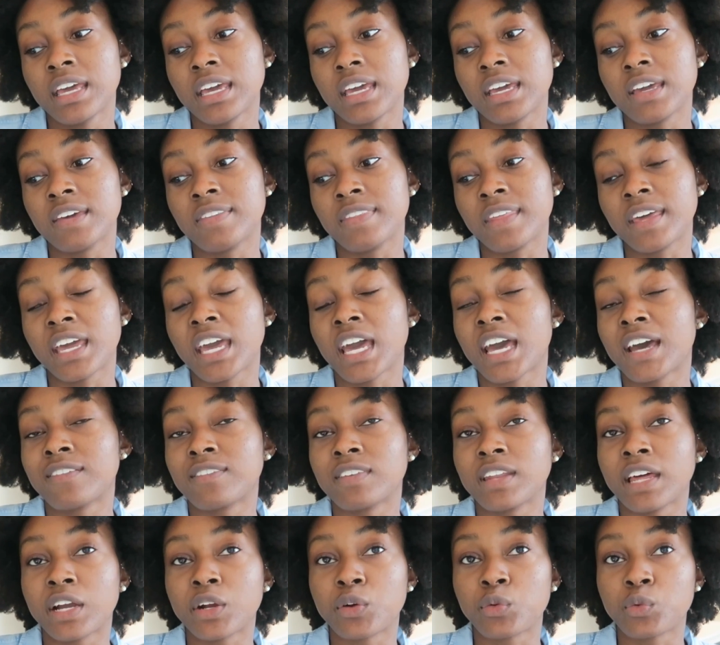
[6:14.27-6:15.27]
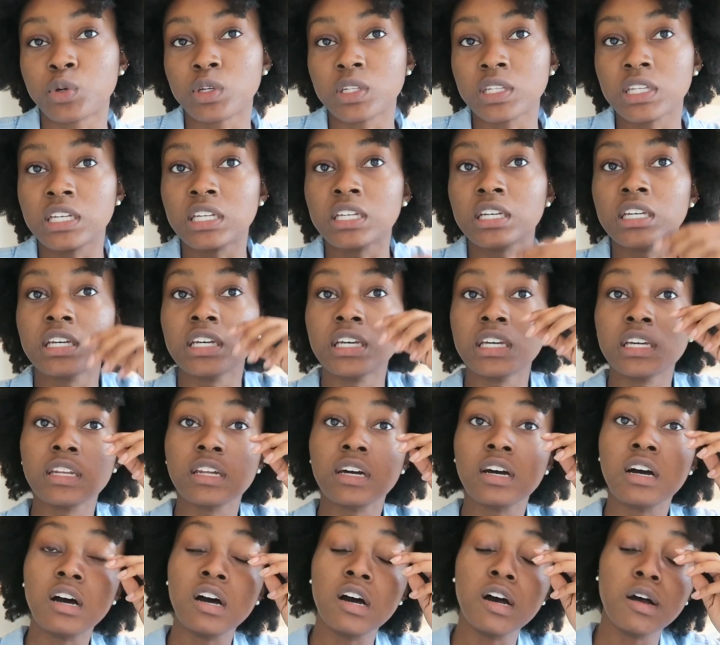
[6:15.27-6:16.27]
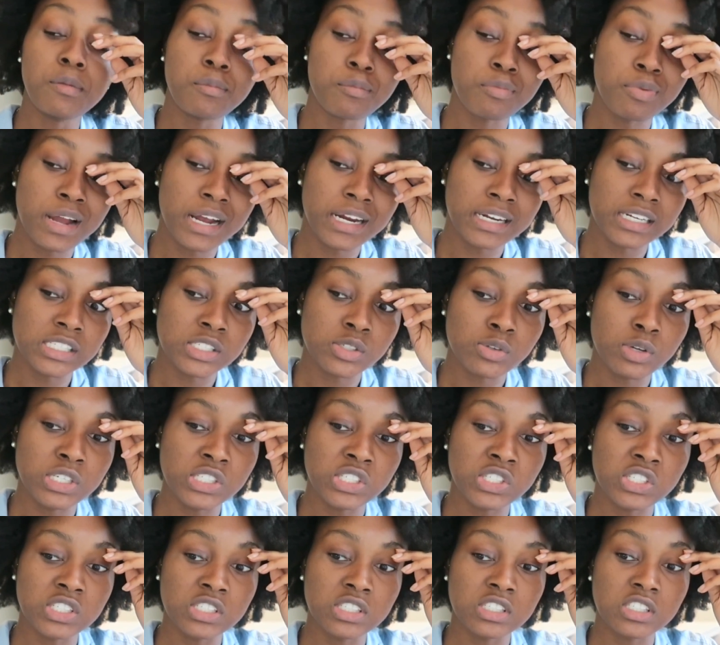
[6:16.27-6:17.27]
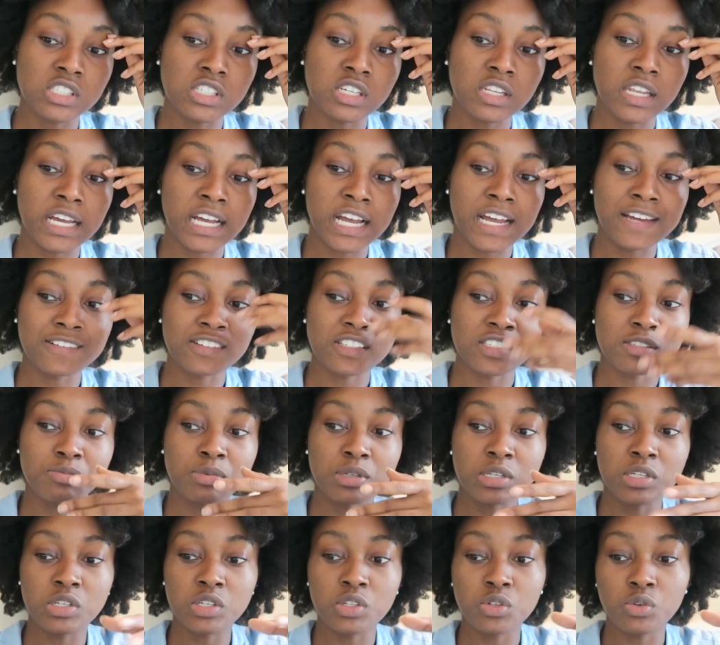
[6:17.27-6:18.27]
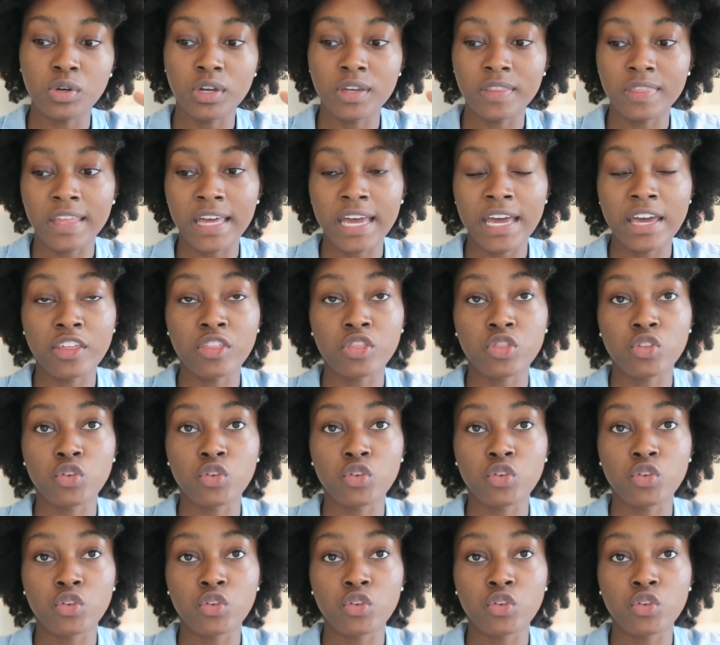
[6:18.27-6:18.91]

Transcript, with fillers: and they have like really good um, practice questions so like I've just been doing that